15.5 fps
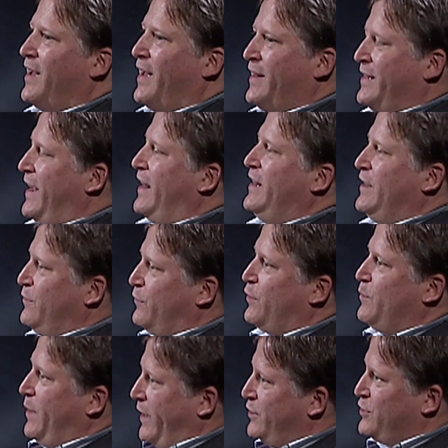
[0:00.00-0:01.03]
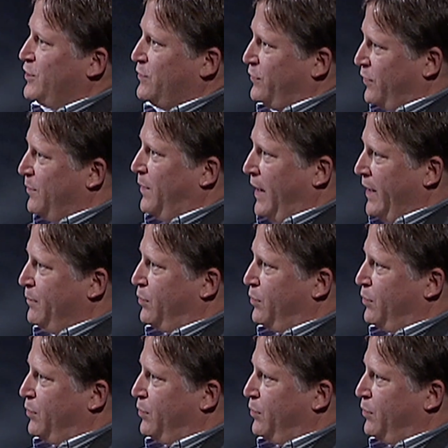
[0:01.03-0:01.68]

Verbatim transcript: and get information from my